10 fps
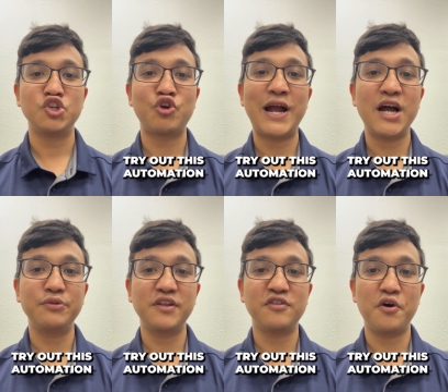Try
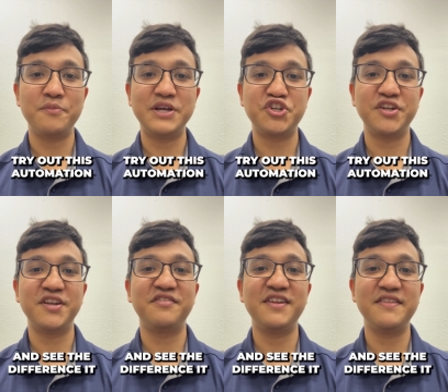out this automation
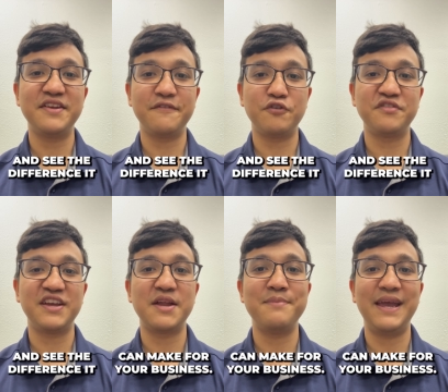and see the difference
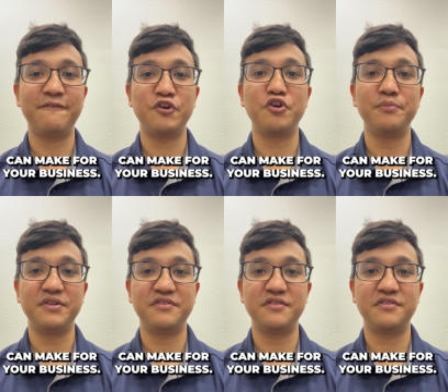it can make for your
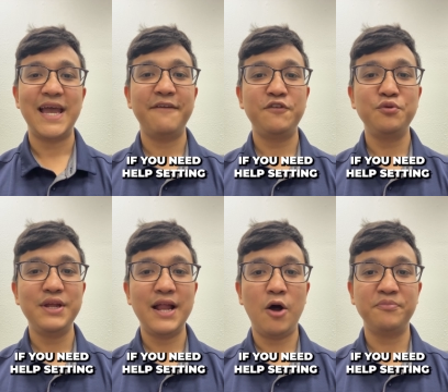business. If you
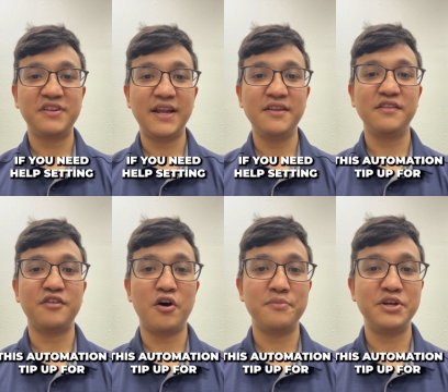need help setting this
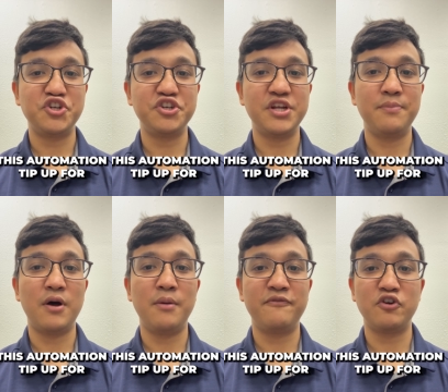automation tip
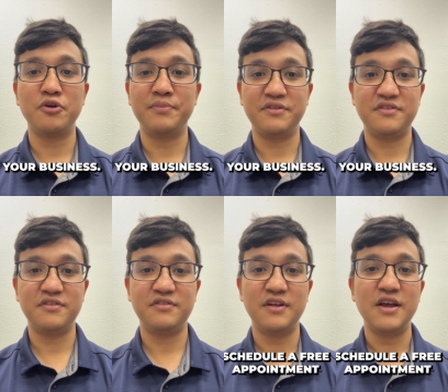up for your
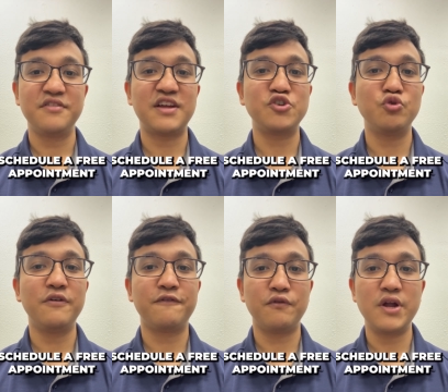business, schedule a
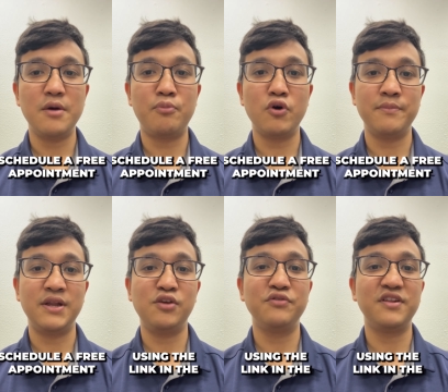free
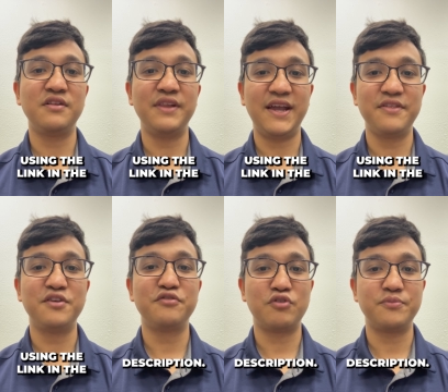appointment using the link in the
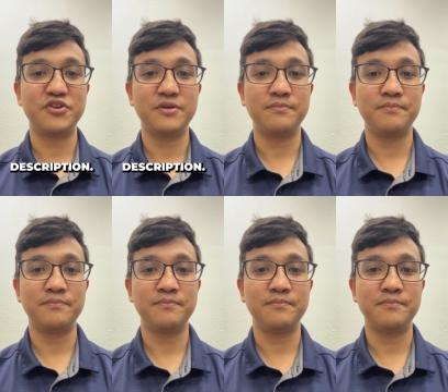description.